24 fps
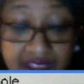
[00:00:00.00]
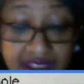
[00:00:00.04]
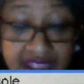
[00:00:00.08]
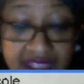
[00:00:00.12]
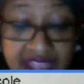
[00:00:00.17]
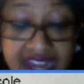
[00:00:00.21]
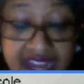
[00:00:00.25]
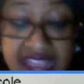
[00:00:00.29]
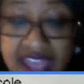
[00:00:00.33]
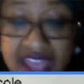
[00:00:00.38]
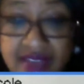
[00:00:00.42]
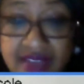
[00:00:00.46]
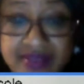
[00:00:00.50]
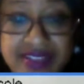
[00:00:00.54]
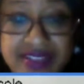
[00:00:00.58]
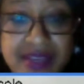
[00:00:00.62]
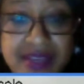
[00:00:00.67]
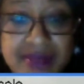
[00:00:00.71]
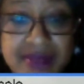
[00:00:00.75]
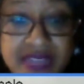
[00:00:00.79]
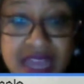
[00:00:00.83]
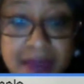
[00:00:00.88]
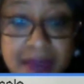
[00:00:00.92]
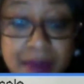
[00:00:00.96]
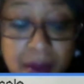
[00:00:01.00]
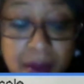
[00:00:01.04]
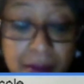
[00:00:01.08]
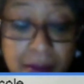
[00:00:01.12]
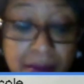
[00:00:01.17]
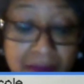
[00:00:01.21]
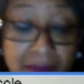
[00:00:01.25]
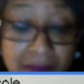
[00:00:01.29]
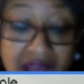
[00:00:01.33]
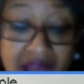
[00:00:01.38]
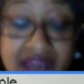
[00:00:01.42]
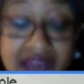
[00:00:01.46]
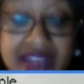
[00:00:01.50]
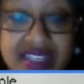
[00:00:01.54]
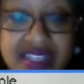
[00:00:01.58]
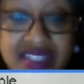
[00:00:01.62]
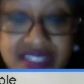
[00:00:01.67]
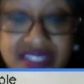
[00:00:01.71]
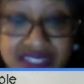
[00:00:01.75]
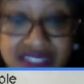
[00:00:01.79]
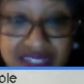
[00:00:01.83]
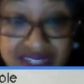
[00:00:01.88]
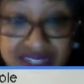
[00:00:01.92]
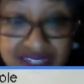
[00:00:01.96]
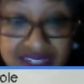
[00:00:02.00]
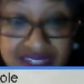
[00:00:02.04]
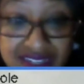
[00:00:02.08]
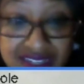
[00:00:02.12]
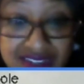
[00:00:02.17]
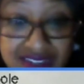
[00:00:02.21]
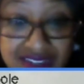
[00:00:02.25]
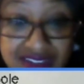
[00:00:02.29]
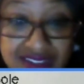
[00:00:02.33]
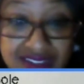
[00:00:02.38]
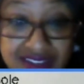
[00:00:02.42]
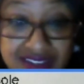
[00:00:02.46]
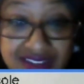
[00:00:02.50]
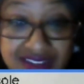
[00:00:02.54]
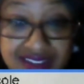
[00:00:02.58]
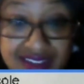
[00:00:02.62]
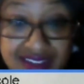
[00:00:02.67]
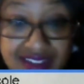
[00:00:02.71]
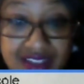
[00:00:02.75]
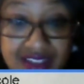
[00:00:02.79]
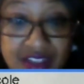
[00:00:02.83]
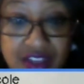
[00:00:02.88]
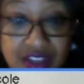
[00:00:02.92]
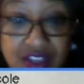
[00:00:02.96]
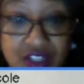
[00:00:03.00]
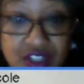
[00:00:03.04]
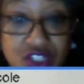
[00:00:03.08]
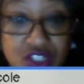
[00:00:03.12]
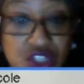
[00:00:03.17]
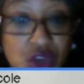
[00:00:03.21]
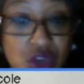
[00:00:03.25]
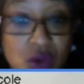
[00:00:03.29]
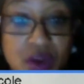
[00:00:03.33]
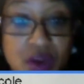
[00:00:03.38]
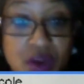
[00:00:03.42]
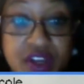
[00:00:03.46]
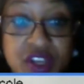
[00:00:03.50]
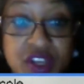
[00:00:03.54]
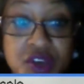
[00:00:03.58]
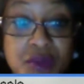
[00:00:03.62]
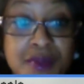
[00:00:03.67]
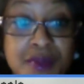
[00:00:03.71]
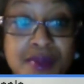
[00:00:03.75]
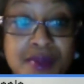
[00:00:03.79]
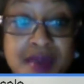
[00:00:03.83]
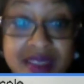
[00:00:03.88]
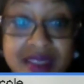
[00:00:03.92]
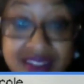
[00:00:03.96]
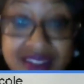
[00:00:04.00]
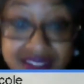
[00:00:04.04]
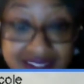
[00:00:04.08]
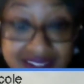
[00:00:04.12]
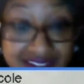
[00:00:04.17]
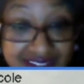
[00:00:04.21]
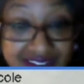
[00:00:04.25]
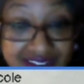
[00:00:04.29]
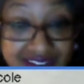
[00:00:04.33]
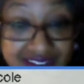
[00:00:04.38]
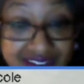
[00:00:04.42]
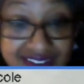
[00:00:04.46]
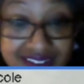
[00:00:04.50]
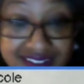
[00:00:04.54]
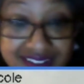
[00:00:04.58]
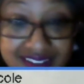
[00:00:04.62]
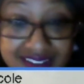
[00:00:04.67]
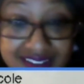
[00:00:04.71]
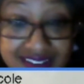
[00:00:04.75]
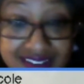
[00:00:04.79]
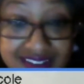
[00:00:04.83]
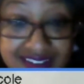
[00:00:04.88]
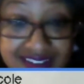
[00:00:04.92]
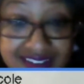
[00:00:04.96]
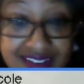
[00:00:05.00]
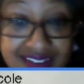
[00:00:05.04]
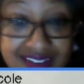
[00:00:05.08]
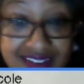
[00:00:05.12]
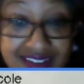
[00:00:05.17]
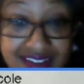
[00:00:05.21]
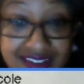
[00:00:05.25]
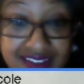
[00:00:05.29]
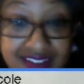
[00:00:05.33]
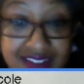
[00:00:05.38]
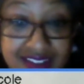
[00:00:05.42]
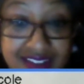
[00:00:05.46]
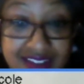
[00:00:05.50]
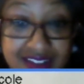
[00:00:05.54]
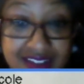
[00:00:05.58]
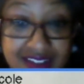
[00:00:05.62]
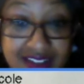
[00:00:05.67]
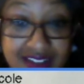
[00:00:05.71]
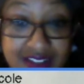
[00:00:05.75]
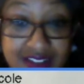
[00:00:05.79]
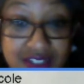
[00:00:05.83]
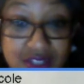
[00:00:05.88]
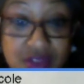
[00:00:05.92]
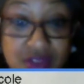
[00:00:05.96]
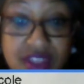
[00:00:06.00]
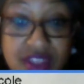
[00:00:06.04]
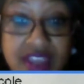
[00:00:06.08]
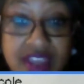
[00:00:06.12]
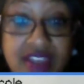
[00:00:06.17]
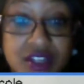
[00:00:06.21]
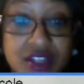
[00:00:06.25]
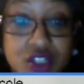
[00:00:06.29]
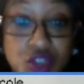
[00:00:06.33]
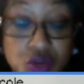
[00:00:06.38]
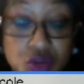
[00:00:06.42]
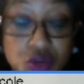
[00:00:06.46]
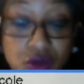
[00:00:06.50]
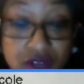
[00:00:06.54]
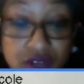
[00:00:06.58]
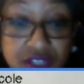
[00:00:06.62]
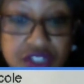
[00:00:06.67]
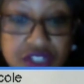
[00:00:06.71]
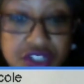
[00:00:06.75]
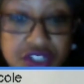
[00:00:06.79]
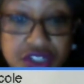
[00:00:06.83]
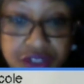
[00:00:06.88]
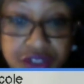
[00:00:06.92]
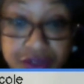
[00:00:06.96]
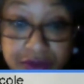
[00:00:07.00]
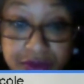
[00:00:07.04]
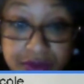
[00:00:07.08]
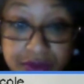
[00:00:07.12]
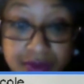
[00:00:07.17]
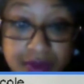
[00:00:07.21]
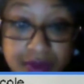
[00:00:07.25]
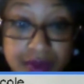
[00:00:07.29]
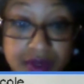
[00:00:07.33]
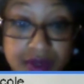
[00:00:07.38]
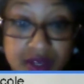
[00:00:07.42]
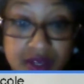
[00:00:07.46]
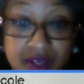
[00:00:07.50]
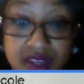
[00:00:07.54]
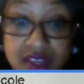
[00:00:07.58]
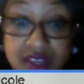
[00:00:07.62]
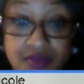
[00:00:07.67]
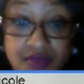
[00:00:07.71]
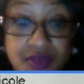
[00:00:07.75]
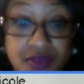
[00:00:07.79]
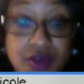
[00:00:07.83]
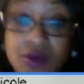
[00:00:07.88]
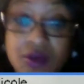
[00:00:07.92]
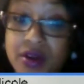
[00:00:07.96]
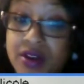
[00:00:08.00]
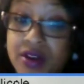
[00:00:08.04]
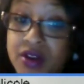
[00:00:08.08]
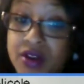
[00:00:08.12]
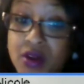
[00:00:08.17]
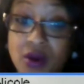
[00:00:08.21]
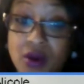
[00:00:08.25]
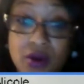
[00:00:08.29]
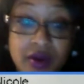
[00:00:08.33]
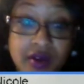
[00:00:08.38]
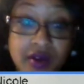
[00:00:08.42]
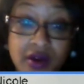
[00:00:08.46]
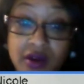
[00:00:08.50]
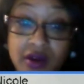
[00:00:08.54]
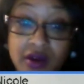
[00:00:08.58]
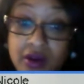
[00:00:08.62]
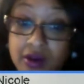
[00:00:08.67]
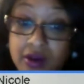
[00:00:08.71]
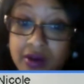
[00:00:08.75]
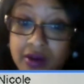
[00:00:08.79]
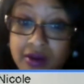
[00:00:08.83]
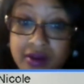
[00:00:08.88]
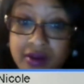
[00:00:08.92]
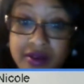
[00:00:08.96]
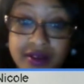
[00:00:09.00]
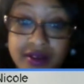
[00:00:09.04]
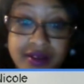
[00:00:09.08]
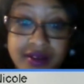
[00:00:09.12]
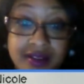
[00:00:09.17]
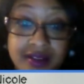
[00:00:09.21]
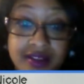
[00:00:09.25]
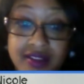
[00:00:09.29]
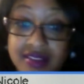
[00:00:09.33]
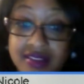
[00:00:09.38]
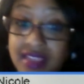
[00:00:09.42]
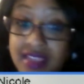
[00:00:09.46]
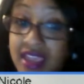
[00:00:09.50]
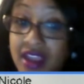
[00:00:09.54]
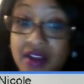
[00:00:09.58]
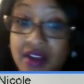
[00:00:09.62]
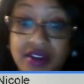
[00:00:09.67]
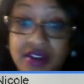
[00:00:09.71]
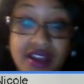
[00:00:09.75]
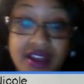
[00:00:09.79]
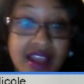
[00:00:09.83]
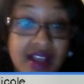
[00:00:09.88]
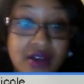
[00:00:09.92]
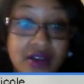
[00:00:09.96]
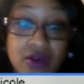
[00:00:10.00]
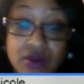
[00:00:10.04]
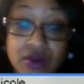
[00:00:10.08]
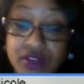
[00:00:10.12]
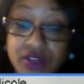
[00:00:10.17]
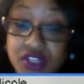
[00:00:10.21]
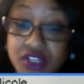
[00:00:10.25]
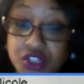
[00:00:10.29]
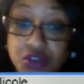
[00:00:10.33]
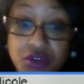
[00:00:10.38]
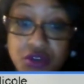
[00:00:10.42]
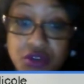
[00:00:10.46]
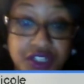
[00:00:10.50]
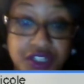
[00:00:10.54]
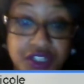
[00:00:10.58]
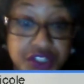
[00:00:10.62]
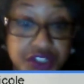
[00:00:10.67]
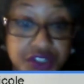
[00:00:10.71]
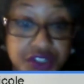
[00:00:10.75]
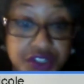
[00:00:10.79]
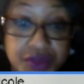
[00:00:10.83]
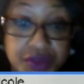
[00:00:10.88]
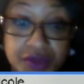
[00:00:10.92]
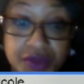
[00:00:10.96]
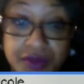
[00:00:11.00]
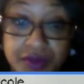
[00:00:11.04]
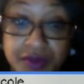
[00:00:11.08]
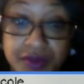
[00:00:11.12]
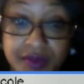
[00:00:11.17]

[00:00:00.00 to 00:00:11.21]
and have some type of modesty, showing humility, so they can trust you. If you are a know-it-all, they are not going to trust you